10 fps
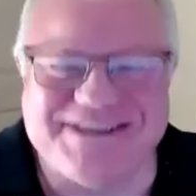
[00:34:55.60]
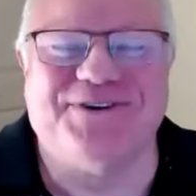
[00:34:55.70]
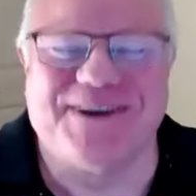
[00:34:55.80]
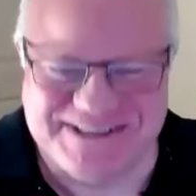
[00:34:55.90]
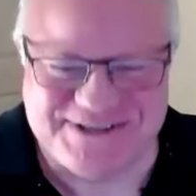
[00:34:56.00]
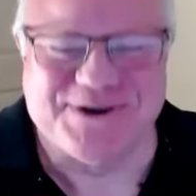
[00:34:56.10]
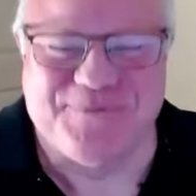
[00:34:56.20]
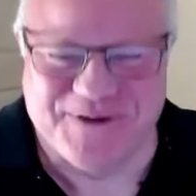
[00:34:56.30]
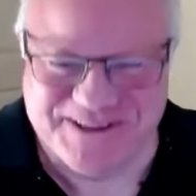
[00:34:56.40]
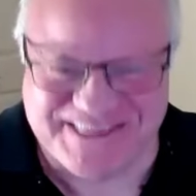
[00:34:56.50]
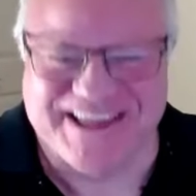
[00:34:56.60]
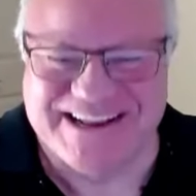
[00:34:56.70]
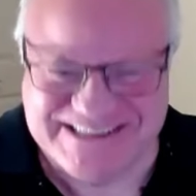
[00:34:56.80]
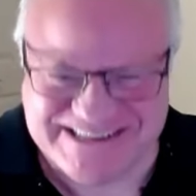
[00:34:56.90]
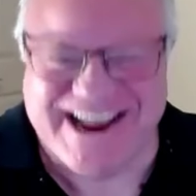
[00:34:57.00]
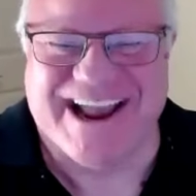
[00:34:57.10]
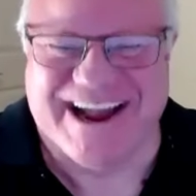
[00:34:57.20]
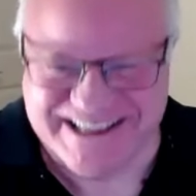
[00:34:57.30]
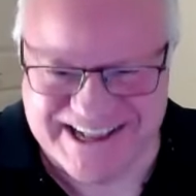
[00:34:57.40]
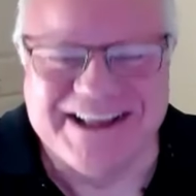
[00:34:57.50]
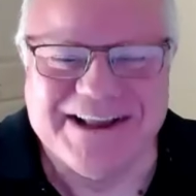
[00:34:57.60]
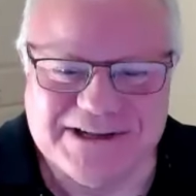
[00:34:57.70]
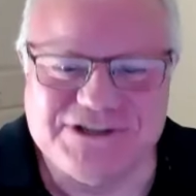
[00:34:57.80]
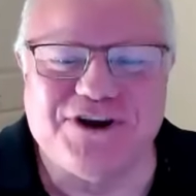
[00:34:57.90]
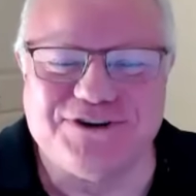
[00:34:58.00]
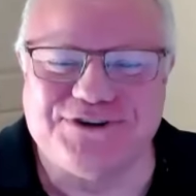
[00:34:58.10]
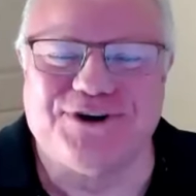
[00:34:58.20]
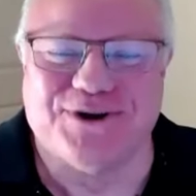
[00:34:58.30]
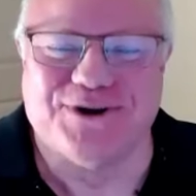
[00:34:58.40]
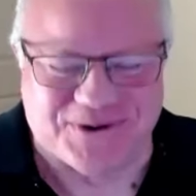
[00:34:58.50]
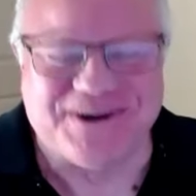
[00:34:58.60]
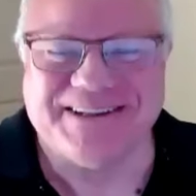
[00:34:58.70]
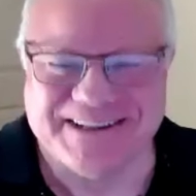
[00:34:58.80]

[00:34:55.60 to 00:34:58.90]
doing stupid things. Yeah, that's so true.